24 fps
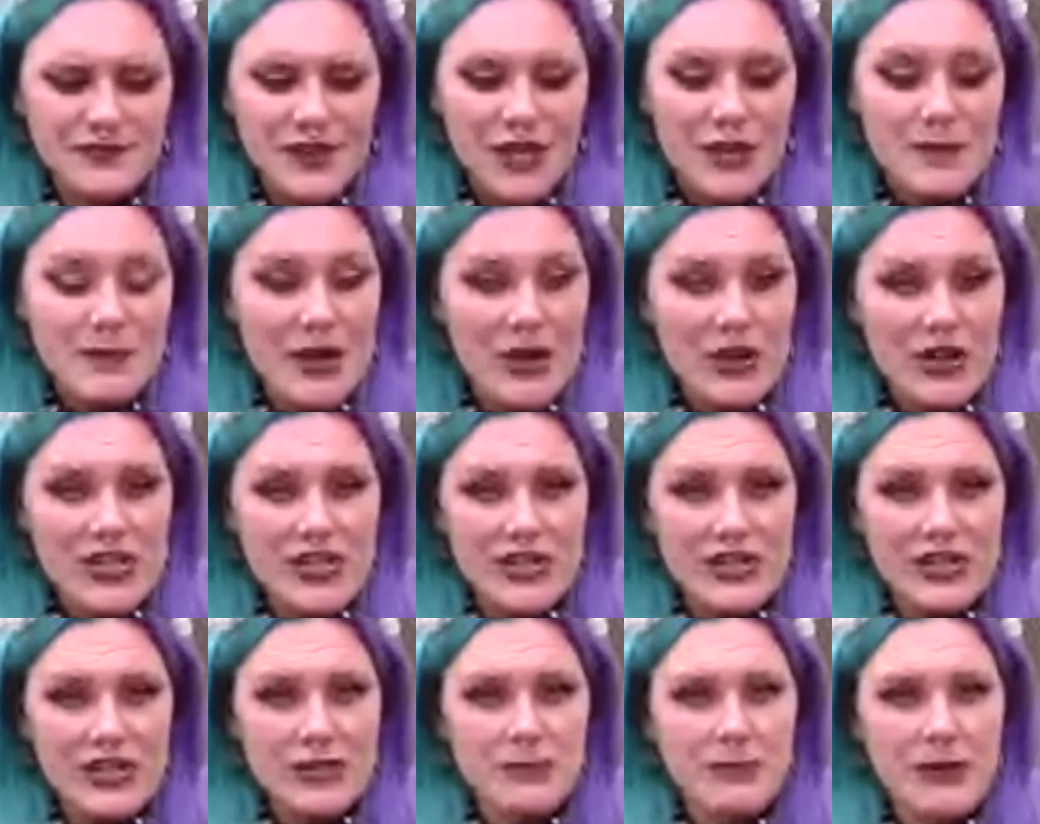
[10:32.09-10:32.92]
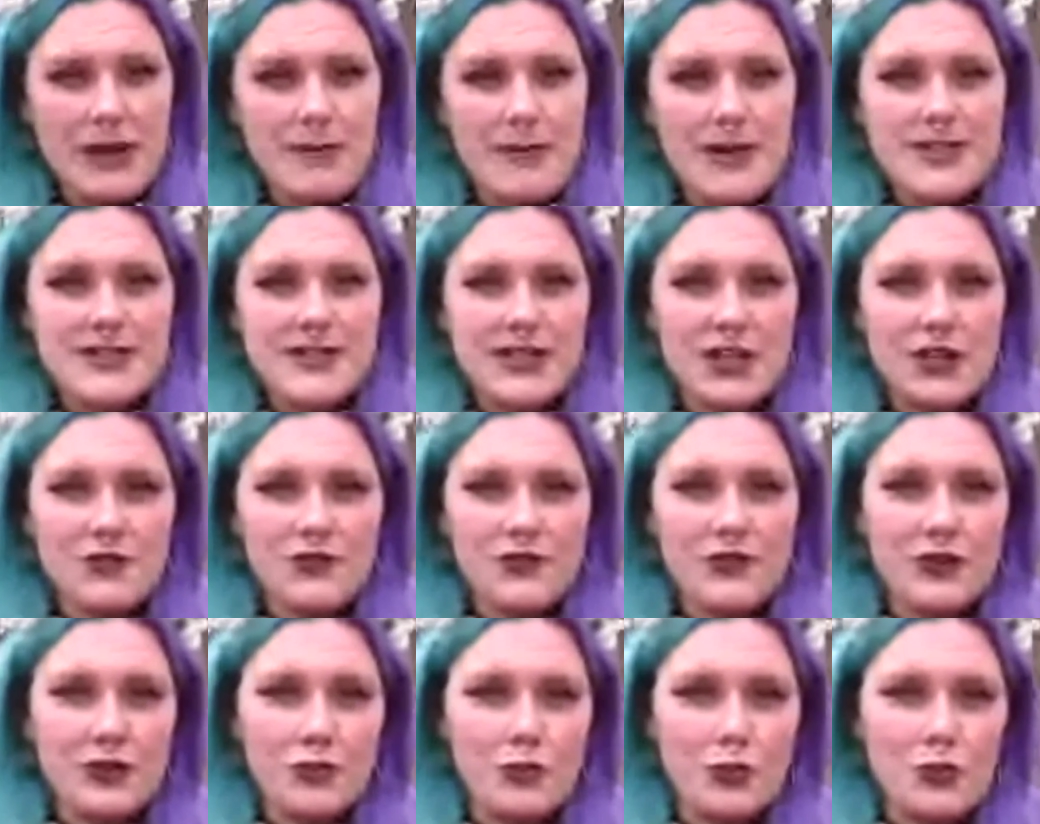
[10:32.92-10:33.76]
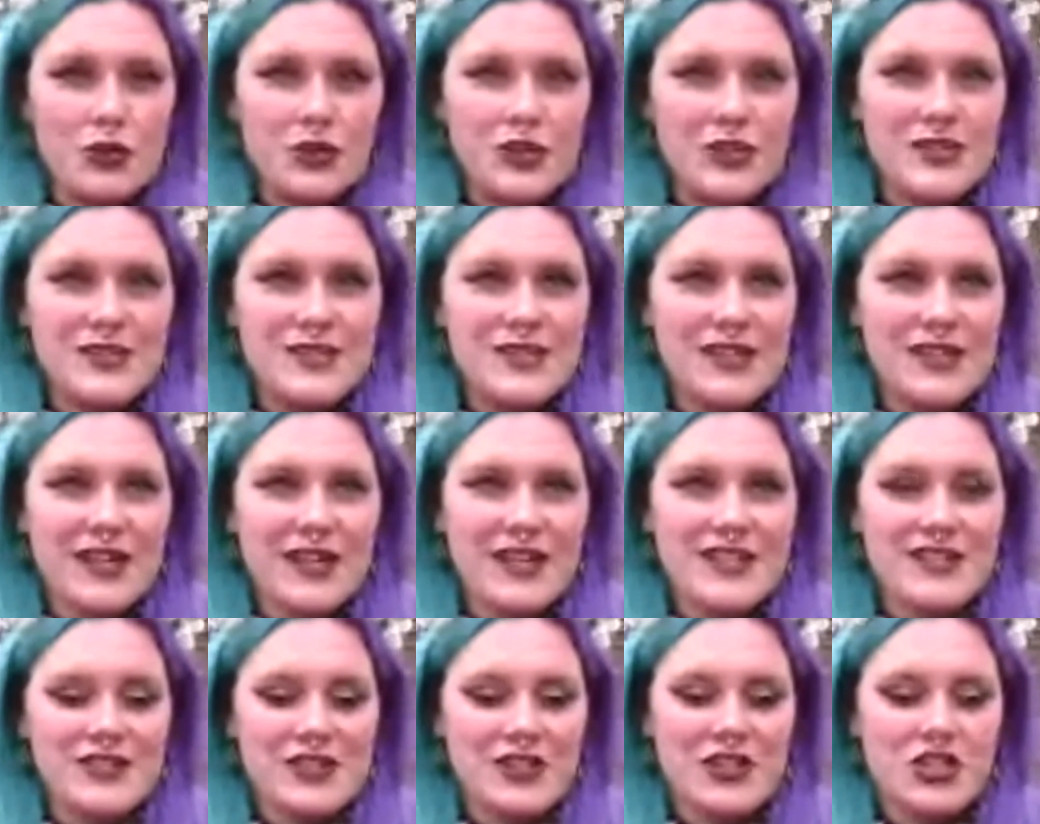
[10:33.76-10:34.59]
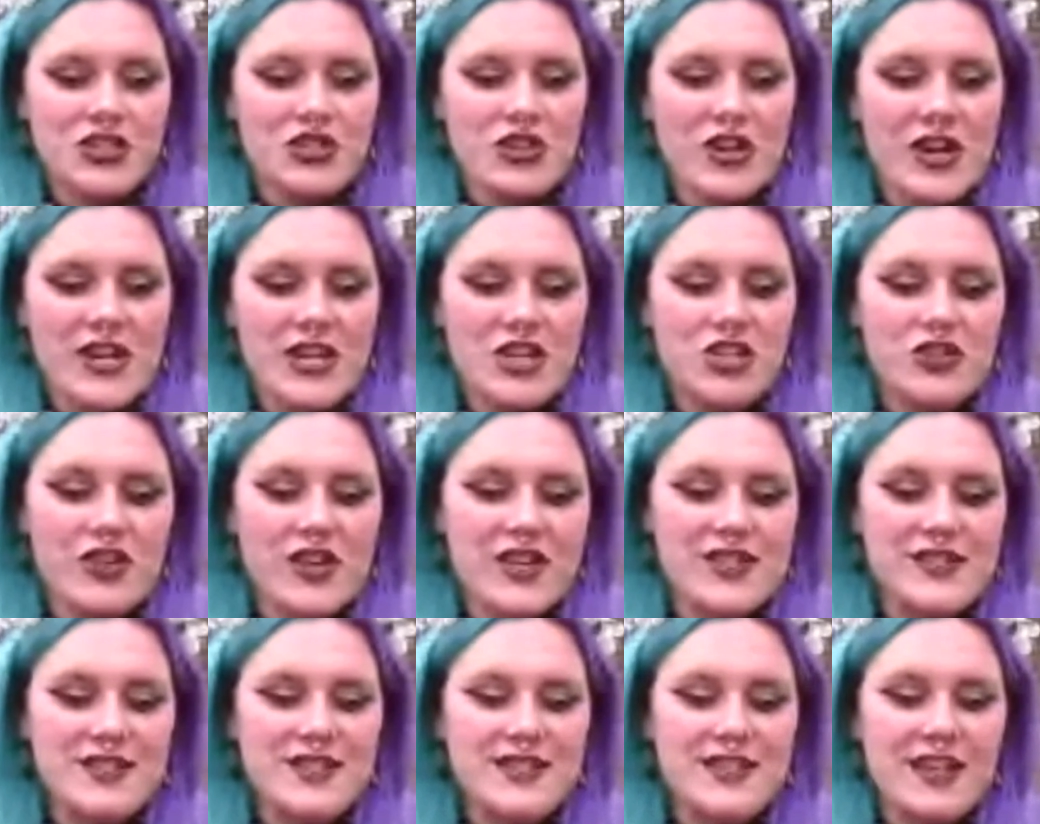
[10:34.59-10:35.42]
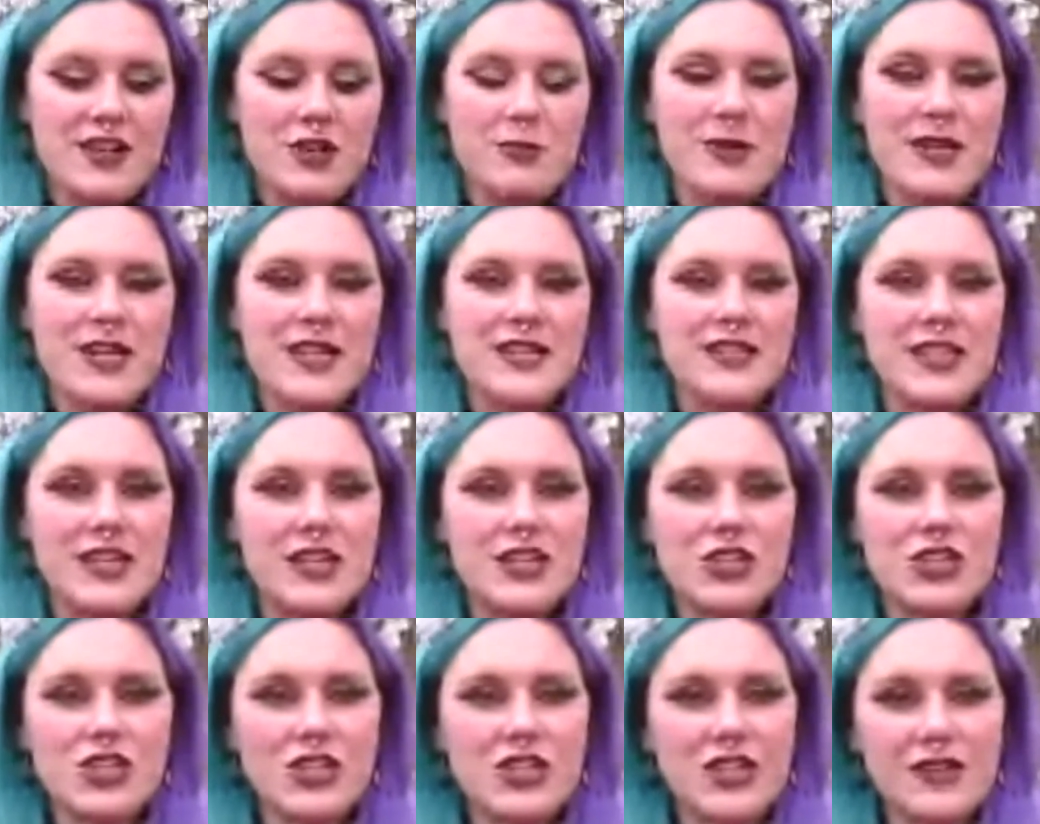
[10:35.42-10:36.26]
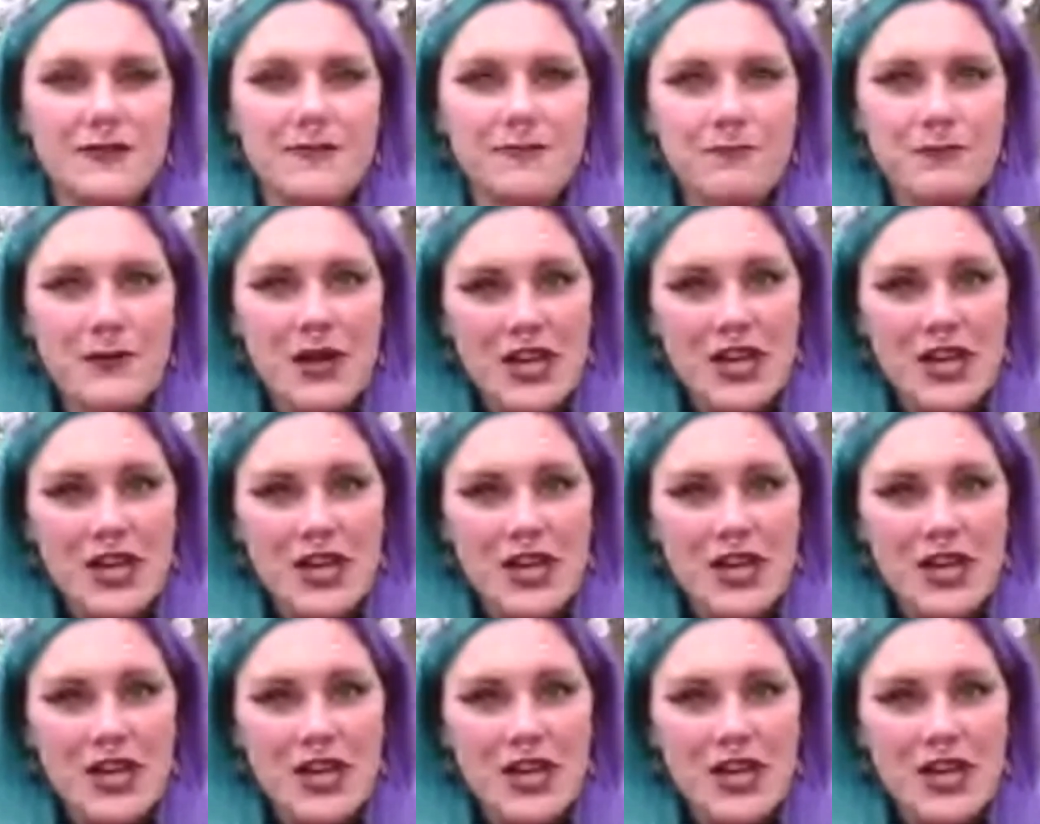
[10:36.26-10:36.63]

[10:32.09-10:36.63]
about a year by myself in the woods, and I started trading transcendental meditation.